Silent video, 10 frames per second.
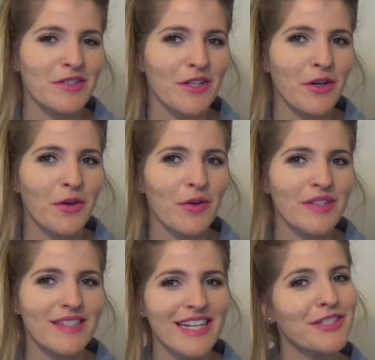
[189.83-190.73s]
so
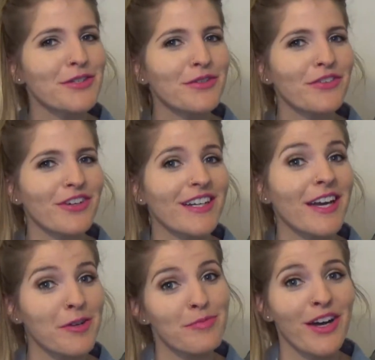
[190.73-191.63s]
stay tuned for an
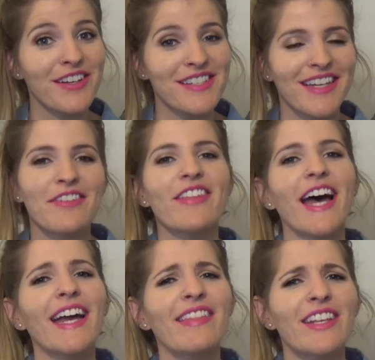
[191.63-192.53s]
unboxing of
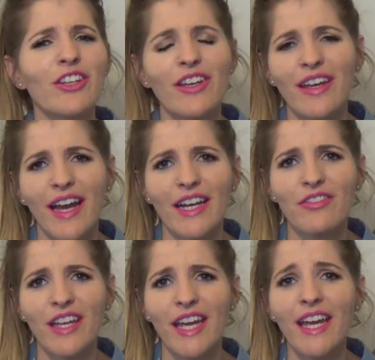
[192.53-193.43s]
that, and then you can kind
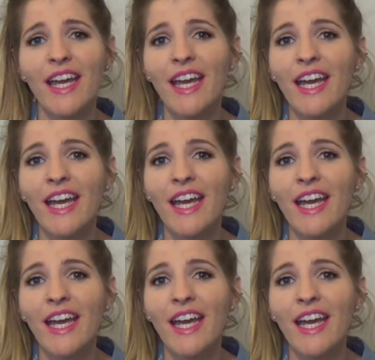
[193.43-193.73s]
of get